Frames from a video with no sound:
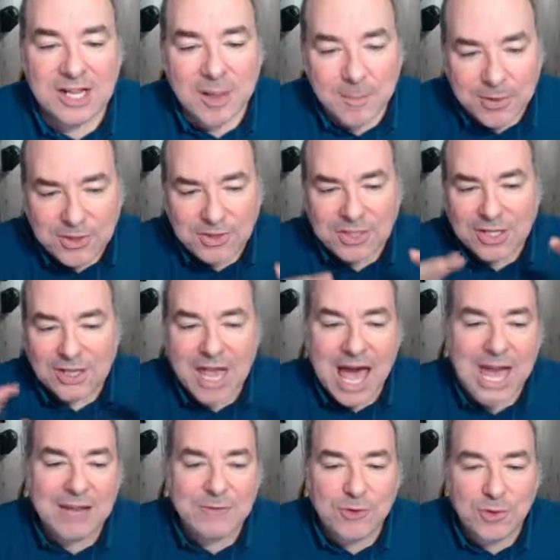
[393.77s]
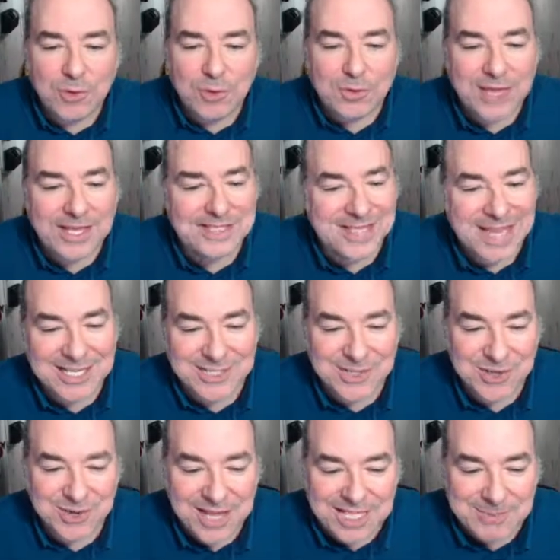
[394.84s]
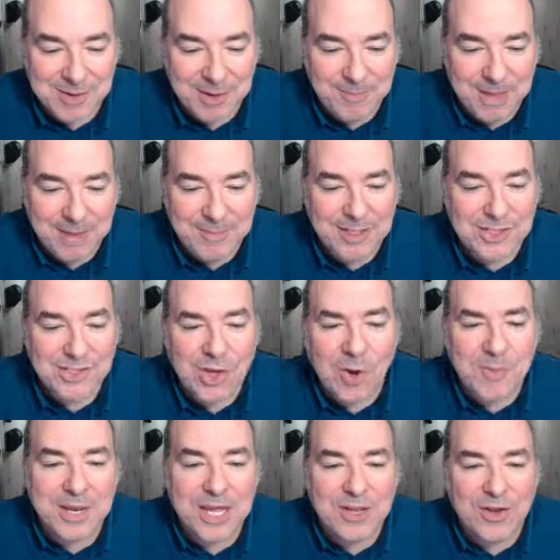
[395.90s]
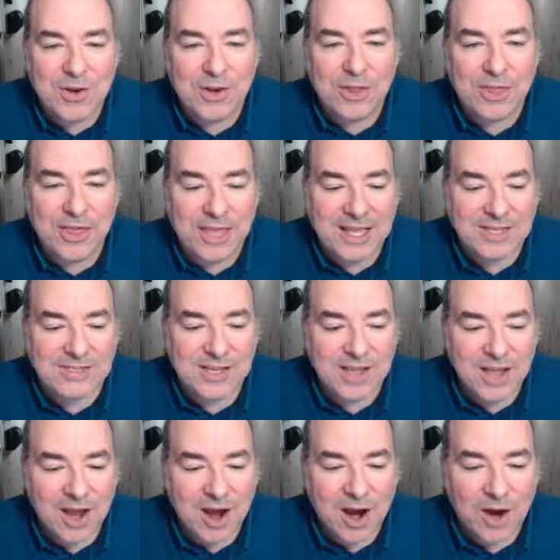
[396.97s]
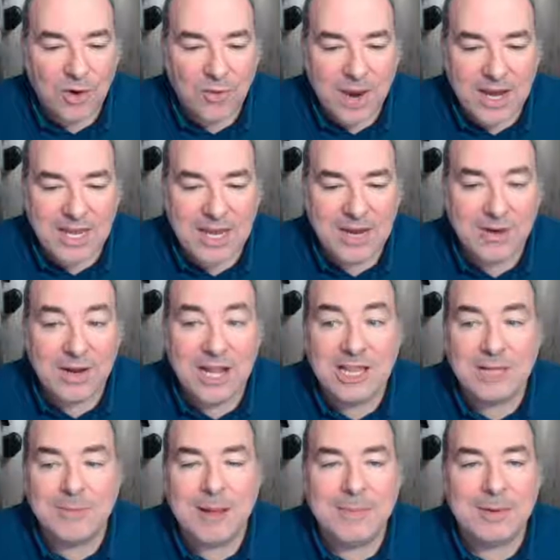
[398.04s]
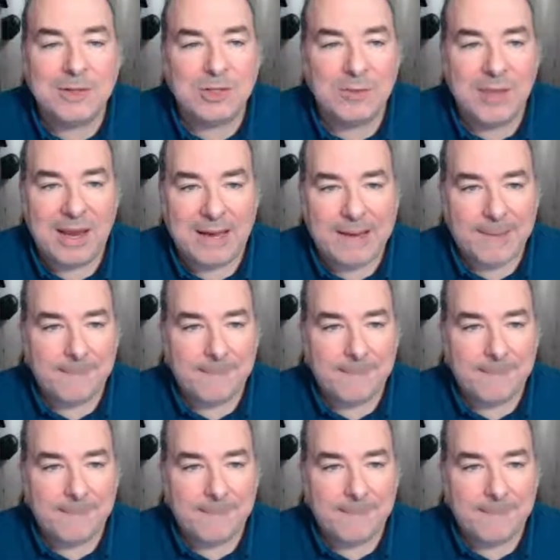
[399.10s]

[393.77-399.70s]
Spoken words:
But there's a lot of cool things. Yes, sir, that's my baby. So many good things are right here in the public domain.